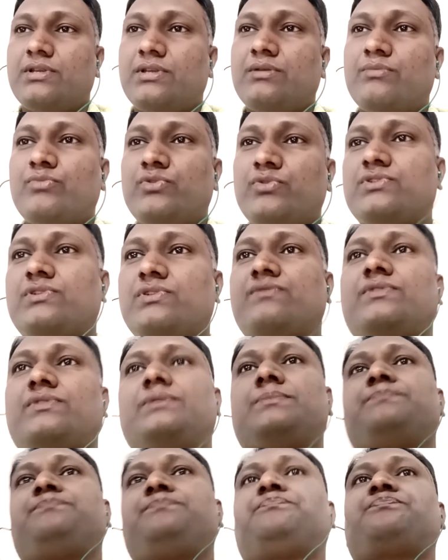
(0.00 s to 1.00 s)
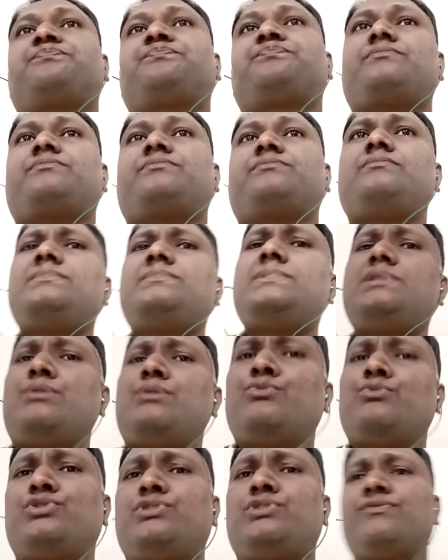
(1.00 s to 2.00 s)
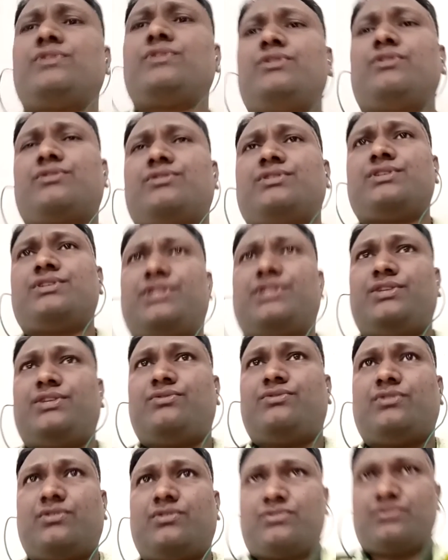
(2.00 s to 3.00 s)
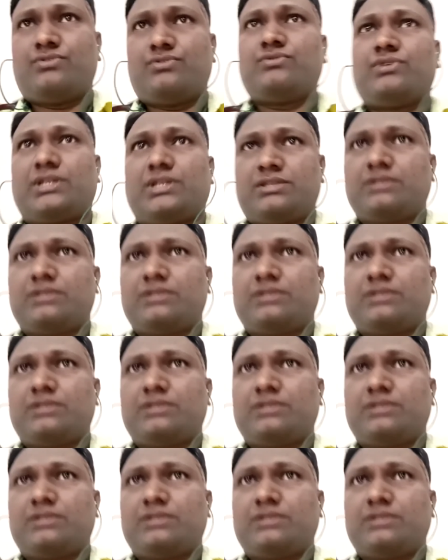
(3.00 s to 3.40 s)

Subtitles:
Most of them, most of the doctors, they do not know,